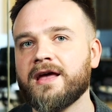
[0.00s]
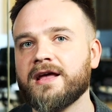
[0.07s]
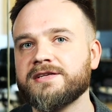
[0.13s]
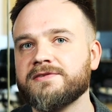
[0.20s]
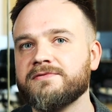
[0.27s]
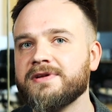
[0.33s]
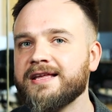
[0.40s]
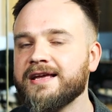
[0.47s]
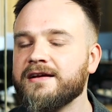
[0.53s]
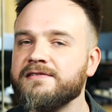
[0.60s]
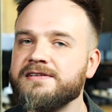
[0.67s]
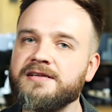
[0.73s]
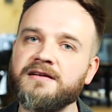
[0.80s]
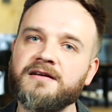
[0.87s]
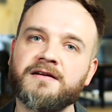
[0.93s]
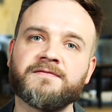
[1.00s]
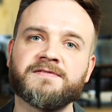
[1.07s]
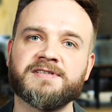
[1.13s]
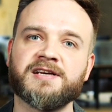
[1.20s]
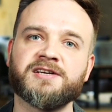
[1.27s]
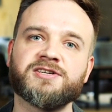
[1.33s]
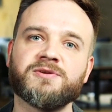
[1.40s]
It's a really interesting
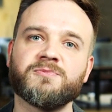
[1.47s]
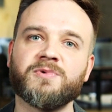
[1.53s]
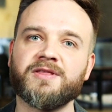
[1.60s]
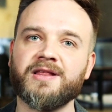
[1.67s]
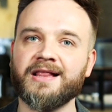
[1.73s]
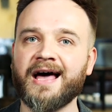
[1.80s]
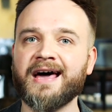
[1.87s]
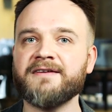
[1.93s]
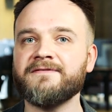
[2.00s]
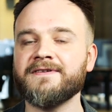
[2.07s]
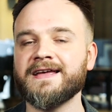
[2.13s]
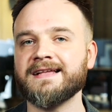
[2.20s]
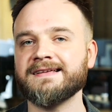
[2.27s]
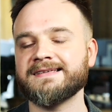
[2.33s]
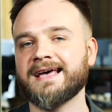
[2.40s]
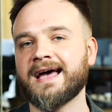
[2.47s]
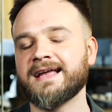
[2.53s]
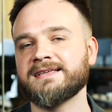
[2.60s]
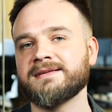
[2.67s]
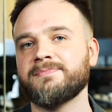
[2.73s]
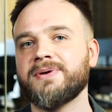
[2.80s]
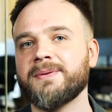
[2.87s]
conversation with a lot of
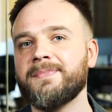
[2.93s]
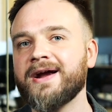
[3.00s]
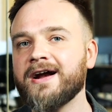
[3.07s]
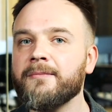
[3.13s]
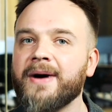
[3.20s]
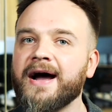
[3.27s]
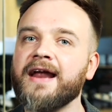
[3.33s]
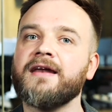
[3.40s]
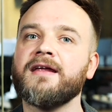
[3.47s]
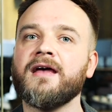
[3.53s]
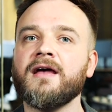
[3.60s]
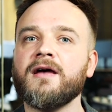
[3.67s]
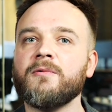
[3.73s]
insights, but bear in mind,